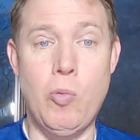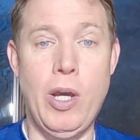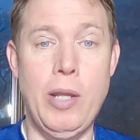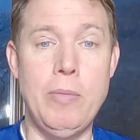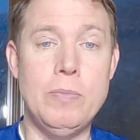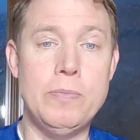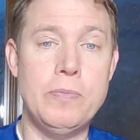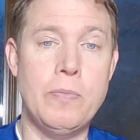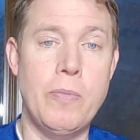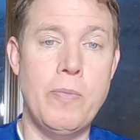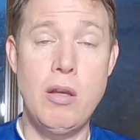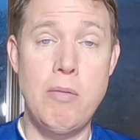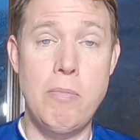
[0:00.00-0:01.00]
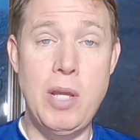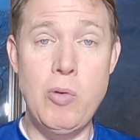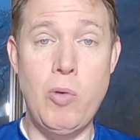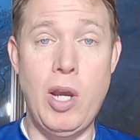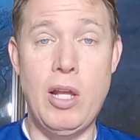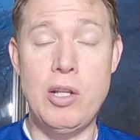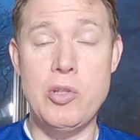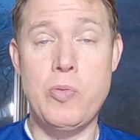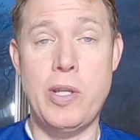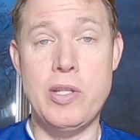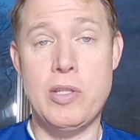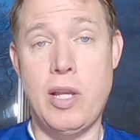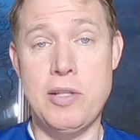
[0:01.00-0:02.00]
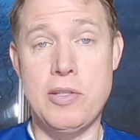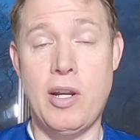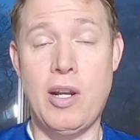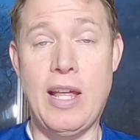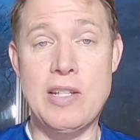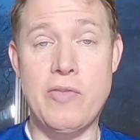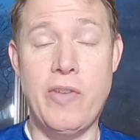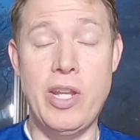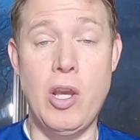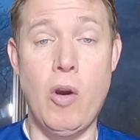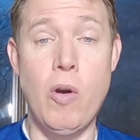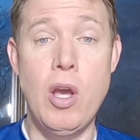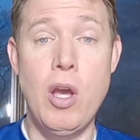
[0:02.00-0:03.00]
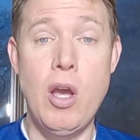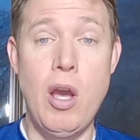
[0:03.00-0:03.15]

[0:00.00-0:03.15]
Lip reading: 1. Meanwhile, as we discussed in our last video,